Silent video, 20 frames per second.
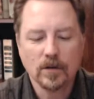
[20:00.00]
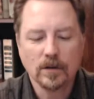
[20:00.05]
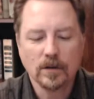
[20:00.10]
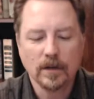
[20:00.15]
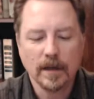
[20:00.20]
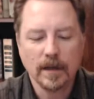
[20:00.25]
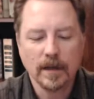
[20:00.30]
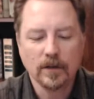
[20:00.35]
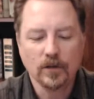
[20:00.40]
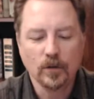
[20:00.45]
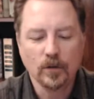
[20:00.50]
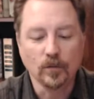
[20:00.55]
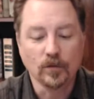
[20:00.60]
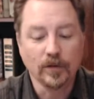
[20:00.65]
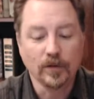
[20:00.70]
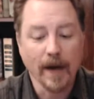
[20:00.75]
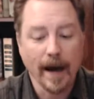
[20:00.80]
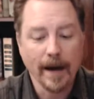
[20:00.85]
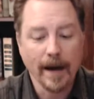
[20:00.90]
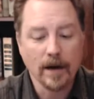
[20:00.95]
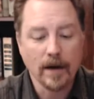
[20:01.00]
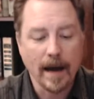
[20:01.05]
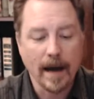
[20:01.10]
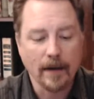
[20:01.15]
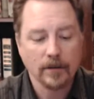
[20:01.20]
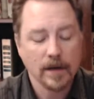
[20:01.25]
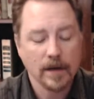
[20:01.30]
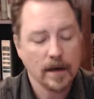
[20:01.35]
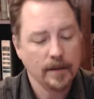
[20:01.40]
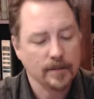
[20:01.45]
lead to dire
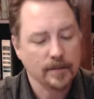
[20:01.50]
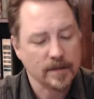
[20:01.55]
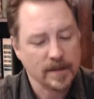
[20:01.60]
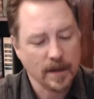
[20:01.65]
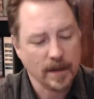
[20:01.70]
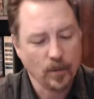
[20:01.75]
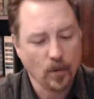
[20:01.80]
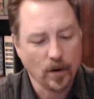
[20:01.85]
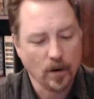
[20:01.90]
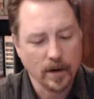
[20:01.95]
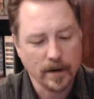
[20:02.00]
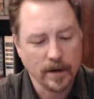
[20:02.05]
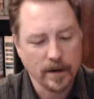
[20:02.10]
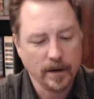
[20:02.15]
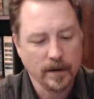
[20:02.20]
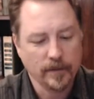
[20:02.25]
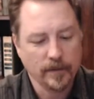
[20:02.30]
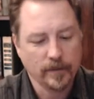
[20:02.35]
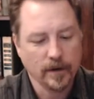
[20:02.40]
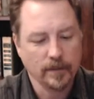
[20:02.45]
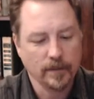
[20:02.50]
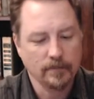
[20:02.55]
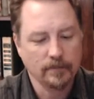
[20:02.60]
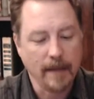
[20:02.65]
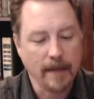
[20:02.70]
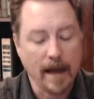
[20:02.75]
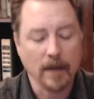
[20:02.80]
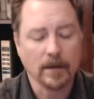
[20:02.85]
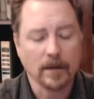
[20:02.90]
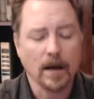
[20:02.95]
outcomes, they warned, from
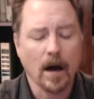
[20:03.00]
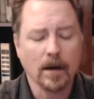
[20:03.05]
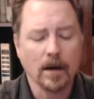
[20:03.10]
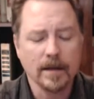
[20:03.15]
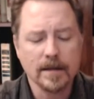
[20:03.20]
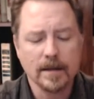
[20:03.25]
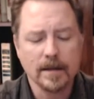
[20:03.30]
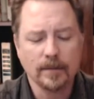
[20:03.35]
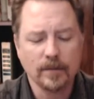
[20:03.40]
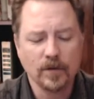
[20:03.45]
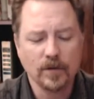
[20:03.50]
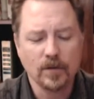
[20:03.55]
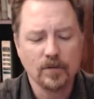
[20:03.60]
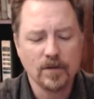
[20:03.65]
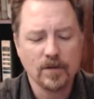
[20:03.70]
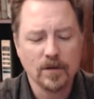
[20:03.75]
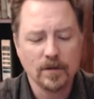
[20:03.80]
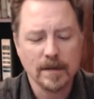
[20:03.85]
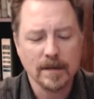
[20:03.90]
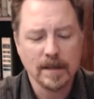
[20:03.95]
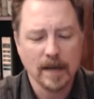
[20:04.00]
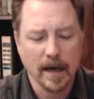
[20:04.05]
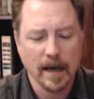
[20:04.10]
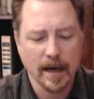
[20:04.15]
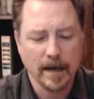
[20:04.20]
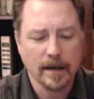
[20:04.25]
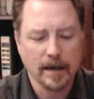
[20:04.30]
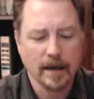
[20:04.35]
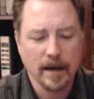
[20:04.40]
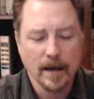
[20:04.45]
alcoholism to
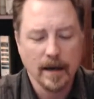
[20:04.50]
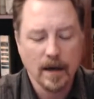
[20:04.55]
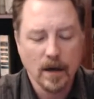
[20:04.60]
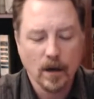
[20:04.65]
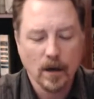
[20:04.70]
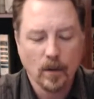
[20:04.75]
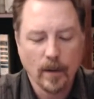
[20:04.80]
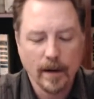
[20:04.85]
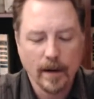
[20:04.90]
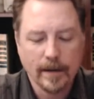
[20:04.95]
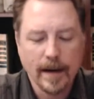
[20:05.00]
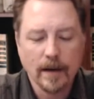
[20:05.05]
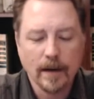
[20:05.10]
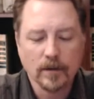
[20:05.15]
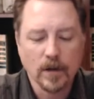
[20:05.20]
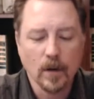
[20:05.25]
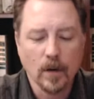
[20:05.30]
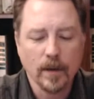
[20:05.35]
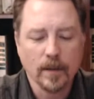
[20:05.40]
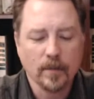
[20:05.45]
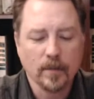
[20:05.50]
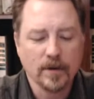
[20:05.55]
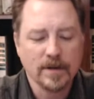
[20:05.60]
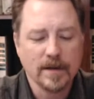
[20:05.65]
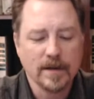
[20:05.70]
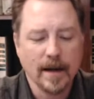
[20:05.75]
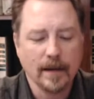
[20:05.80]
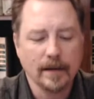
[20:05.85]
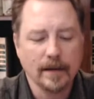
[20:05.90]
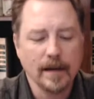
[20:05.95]
suicide while an outgoing
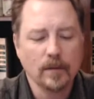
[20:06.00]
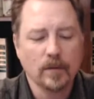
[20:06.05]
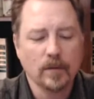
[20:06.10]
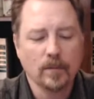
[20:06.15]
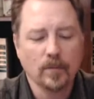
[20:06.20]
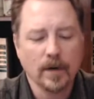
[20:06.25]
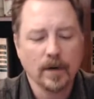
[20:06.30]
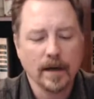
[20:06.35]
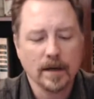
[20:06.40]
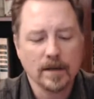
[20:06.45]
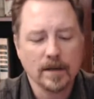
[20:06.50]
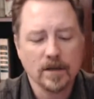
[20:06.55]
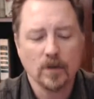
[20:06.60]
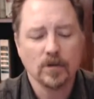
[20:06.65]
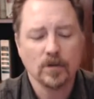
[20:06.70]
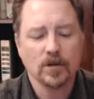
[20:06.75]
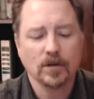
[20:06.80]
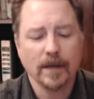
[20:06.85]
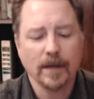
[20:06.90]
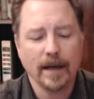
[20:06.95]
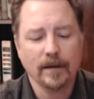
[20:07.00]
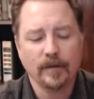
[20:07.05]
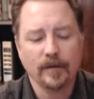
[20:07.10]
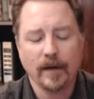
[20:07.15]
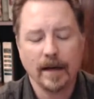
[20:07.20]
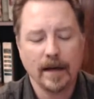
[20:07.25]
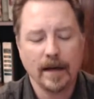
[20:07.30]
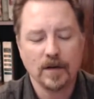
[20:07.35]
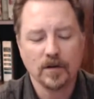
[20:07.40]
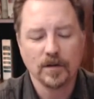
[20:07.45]
personality would bring social and
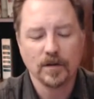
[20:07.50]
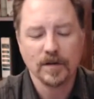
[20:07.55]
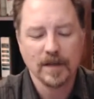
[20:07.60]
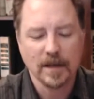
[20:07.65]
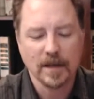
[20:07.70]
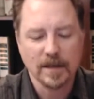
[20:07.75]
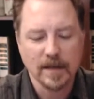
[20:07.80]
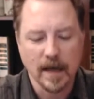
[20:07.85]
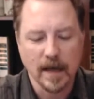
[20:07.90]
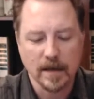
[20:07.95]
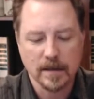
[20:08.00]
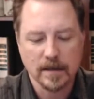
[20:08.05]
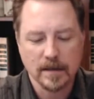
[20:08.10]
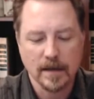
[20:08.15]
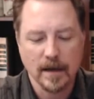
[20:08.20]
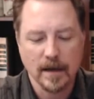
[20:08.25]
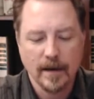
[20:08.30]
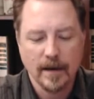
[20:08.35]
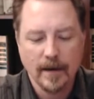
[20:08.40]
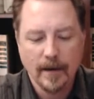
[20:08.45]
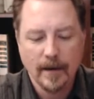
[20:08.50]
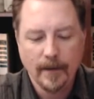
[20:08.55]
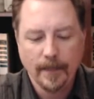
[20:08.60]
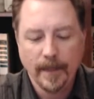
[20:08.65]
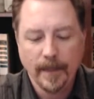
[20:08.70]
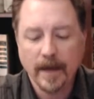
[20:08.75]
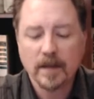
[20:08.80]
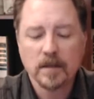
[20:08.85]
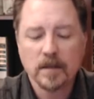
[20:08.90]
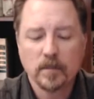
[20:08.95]
financial success.
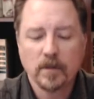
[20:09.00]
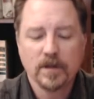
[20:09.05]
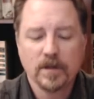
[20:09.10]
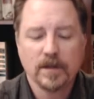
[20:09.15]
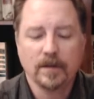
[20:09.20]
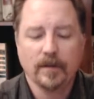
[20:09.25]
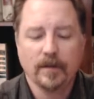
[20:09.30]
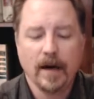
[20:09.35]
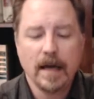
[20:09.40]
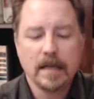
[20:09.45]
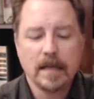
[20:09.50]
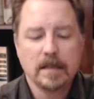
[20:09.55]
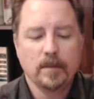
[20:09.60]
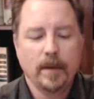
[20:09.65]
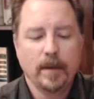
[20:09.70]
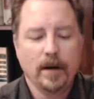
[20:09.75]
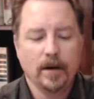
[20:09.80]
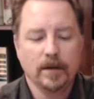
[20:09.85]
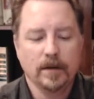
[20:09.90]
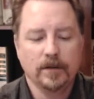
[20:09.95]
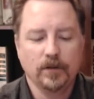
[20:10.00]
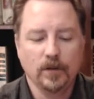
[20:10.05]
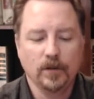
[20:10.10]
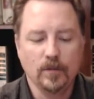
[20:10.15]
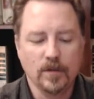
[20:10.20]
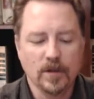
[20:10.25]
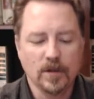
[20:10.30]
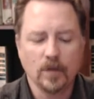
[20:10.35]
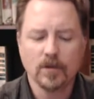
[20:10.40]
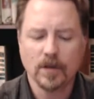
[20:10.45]
The experts advised parents to
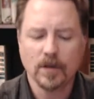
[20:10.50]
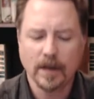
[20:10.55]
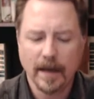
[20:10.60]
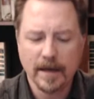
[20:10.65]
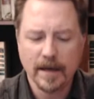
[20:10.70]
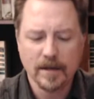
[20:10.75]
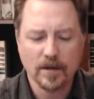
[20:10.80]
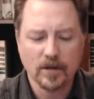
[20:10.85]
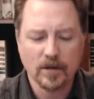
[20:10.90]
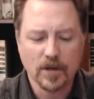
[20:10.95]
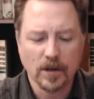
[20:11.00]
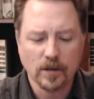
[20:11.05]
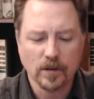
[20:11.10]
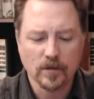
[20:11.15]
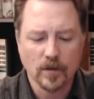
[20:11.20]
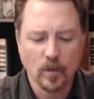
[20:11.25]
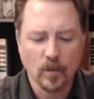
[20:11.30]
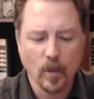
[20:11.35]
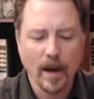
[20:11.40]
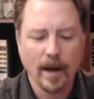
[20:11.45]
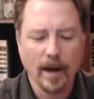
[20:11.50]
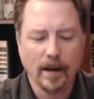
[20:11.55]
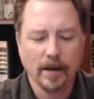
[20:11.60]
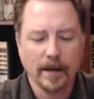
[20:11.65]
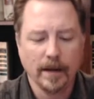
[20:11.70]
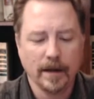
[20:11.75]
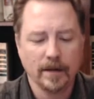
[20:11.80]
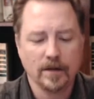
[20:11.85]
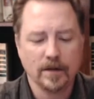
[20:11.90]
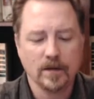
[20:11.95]
socialize their children well
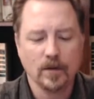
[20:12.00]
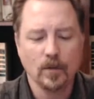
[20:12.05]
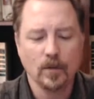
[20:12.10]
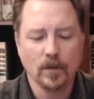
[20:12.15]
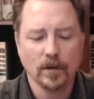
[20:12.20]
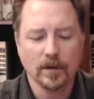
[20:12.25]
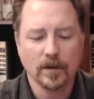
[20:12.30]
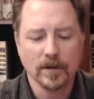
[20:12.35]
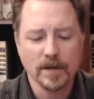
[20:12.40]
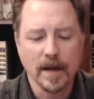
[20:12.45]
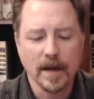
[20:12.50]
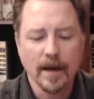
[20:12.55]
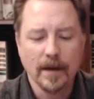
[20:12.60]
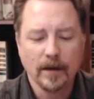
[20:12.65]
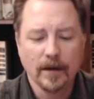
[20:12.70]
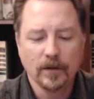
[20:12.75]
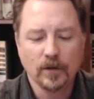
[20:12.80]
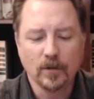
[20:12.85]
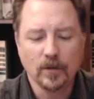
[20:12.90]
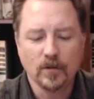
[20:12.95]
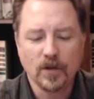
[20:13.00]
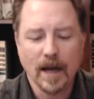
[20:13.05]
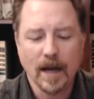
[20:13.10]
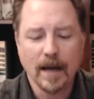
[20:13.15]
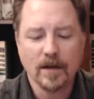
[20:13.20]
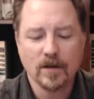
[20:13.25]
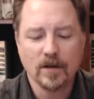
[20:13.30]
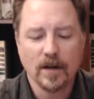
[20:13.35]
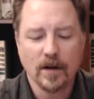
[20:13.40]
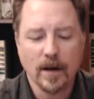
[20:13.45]
and schools to
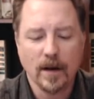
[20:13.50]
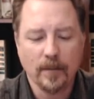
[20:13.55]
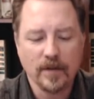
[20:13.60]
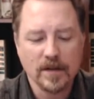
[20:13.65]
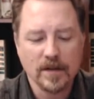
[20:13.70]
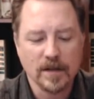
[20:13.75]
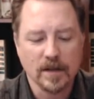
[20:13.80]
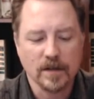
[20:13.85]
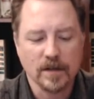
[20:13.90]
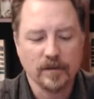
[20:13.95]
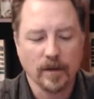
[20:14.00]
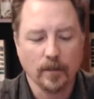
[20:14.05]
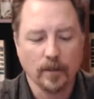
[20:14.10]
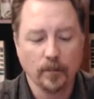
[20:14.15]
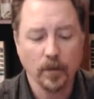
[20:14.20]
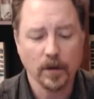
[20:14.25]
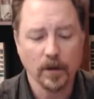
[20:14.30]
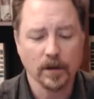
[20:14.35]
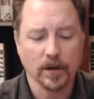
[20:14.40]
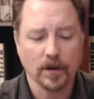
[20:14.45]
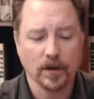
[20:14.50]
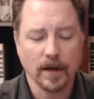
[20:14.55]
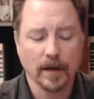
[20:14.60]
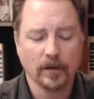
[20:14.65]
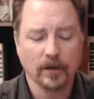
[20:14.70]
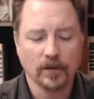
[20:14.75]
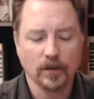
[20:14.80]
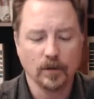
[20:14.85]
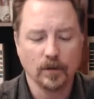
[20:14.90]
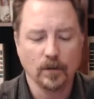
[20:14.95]
change their emphasis from book learning
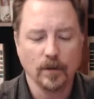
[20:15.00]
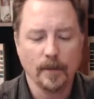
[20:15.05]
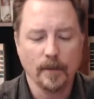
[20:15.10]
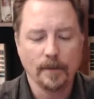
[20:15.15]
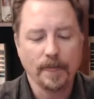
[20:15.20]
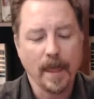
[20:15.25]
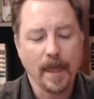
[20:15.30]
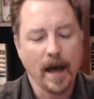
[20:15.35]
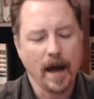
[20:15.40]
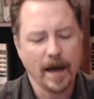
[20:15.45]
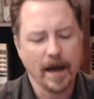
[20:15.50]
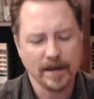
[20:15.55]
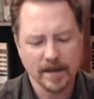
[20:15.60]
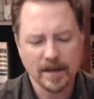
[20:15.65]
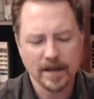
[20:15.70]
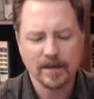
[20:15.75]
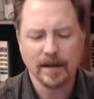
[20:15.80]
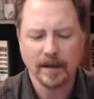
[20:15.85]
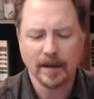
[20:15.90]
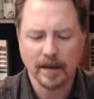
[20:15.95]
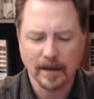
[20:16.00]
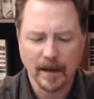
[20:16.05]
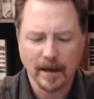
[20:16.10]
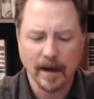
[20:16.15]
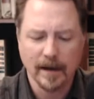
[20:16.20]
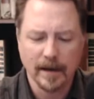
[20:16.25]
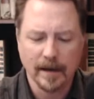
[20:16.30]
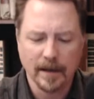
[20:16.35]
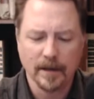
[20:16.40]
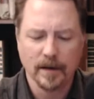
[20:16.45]
to assisting and
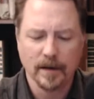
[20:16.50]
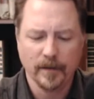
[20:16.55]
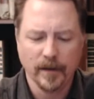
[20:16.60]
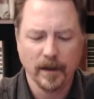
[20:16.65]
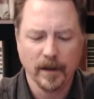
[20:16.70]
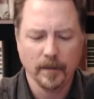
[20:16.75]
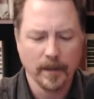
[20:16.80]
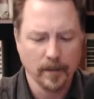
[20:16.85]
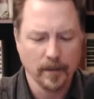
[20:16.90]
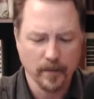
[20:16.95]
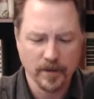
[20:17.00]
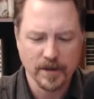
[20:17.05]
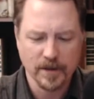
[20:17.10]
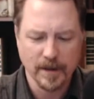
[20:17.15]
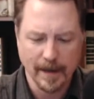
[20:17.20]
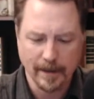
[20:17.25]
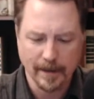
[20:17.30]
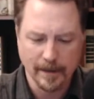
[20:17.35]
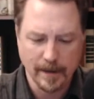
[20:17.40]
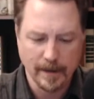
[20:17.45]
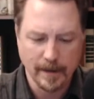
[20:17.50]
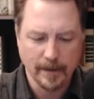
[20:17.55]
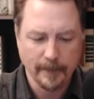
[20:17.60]
guiding the developing personality.